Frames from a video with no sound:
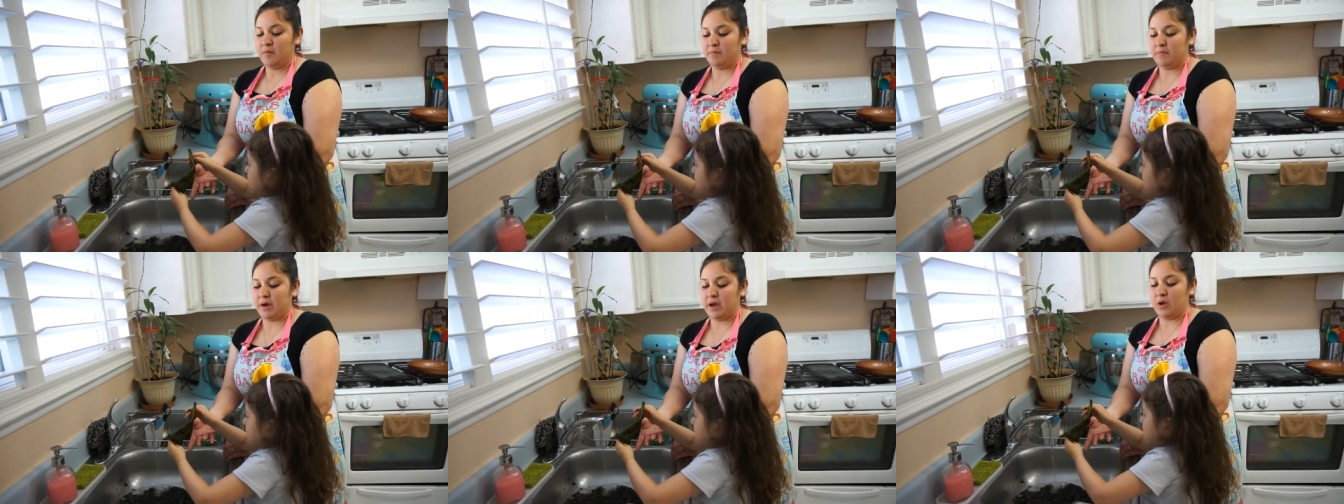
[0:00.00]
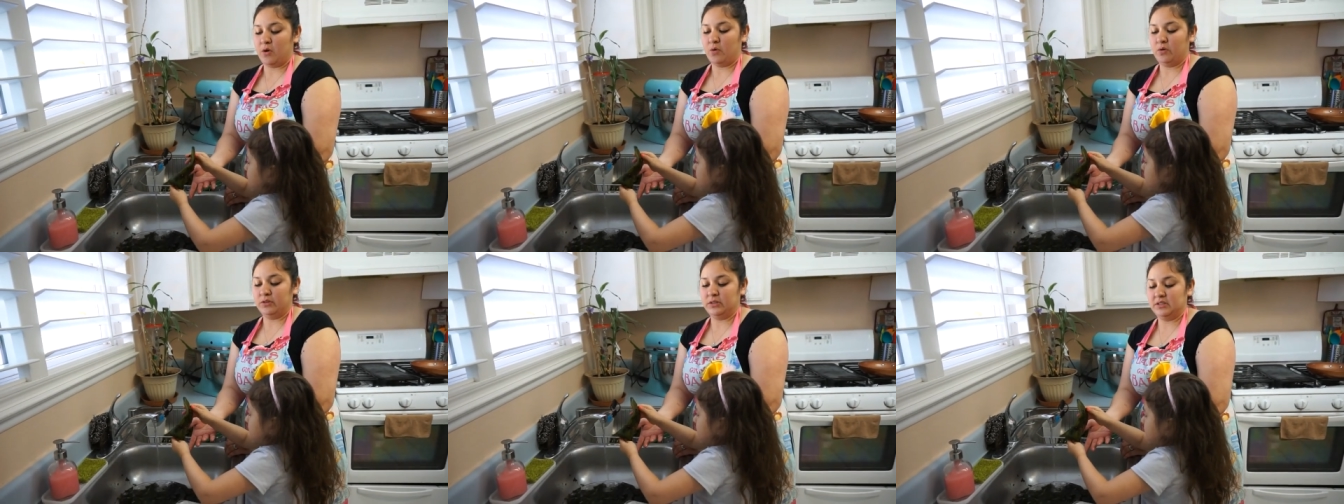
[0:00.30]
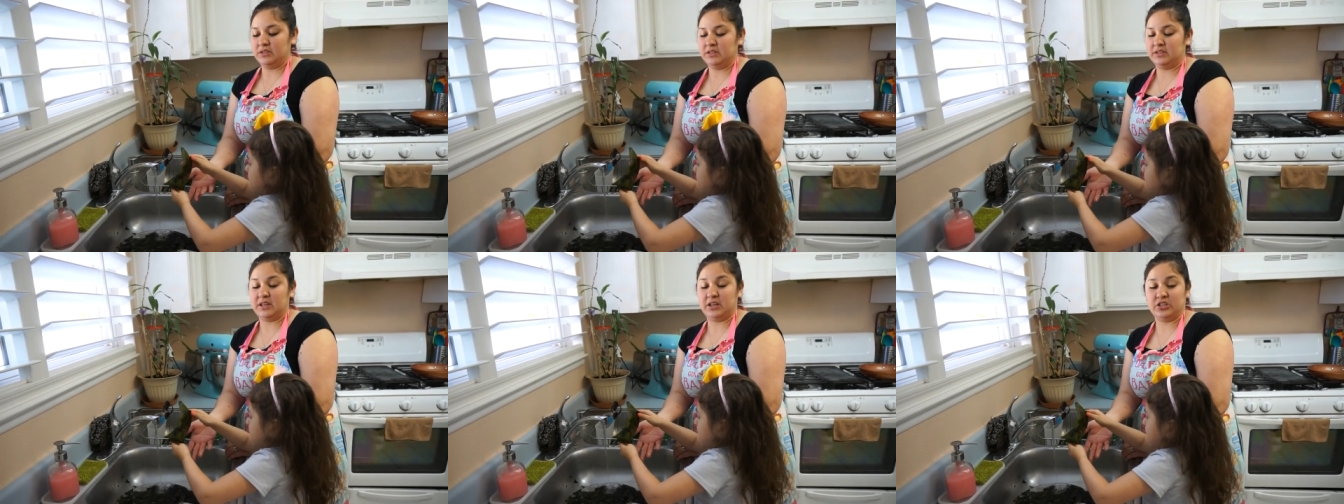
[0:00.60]
My
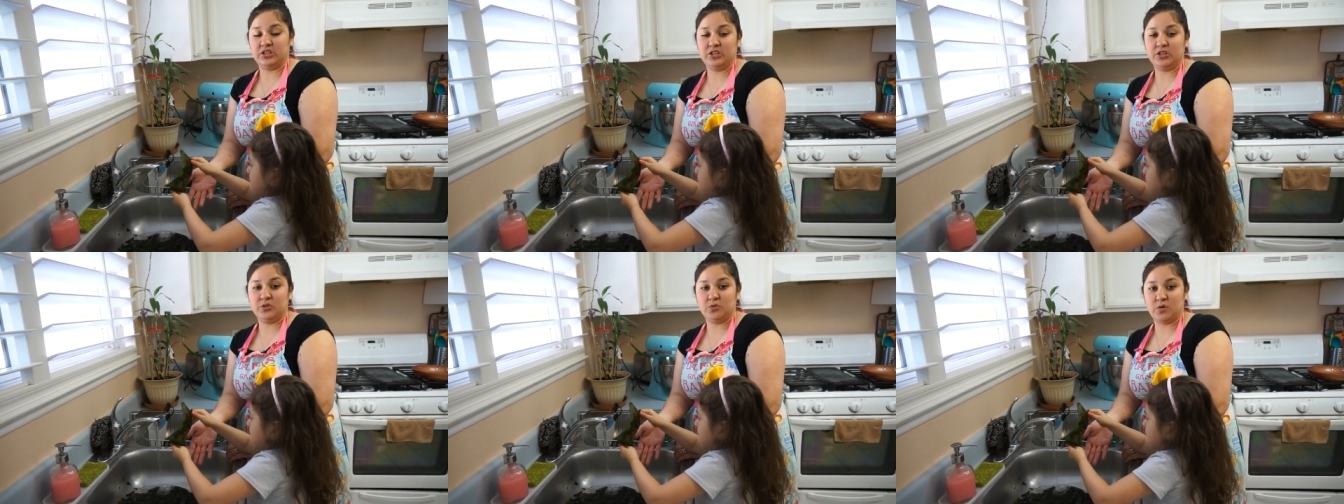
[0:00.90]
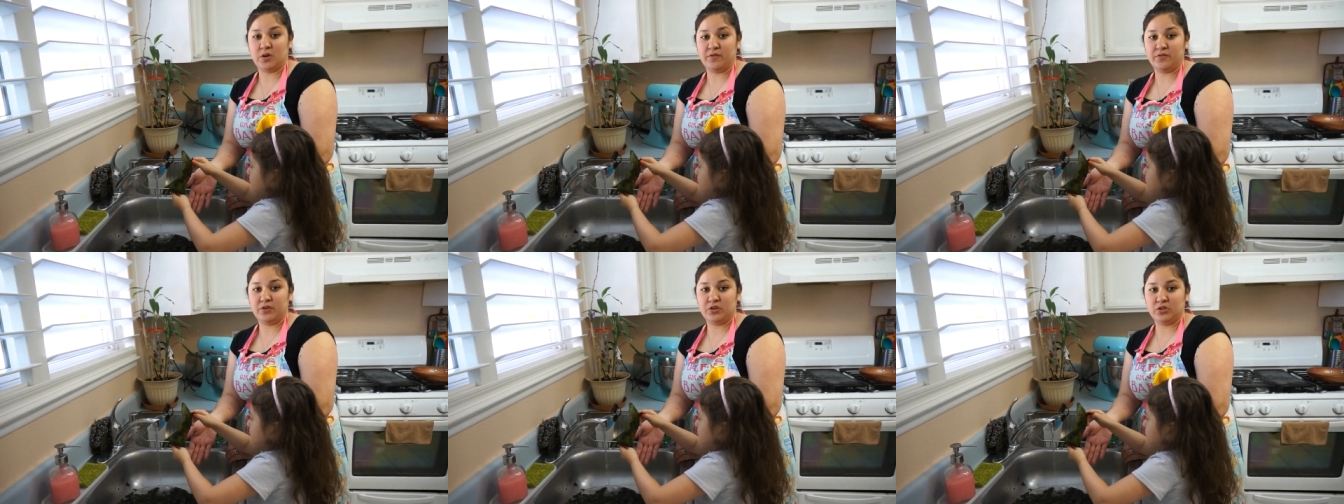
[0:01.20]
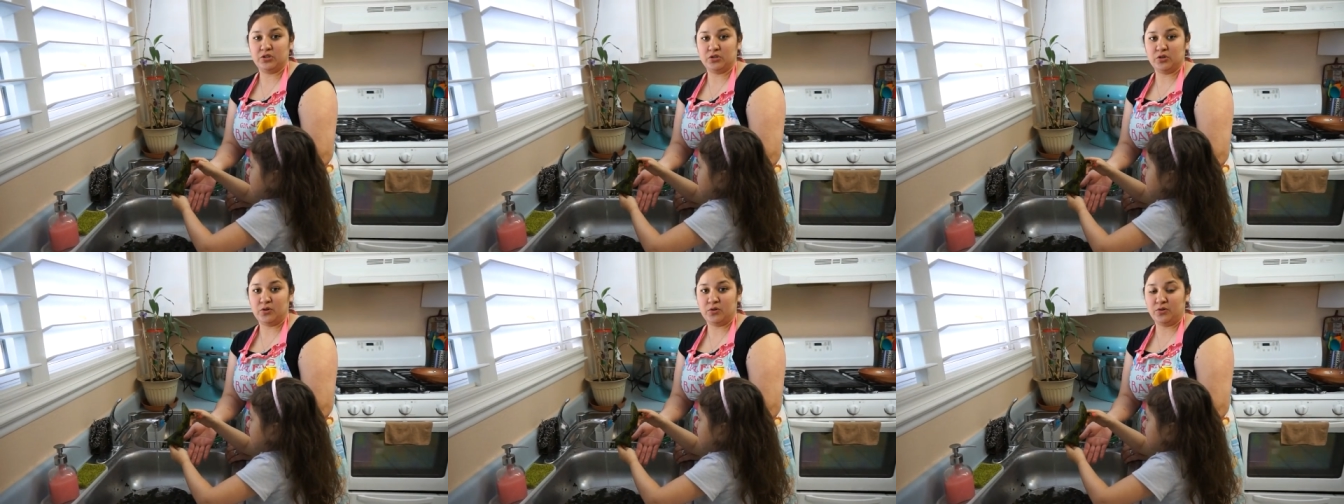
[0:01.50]
oldest is actually 12
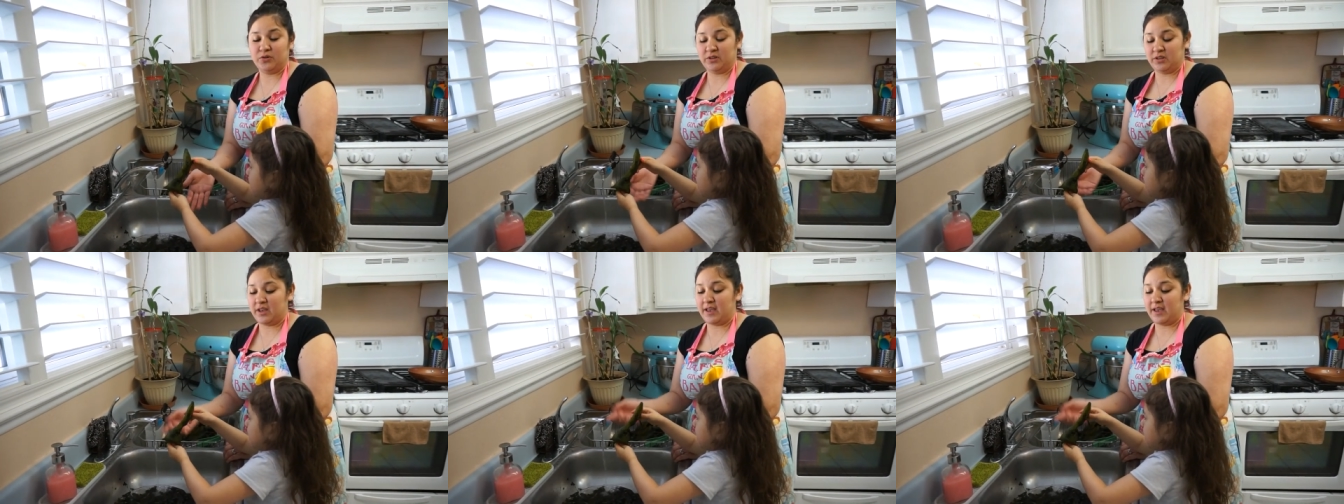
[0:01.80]
years old,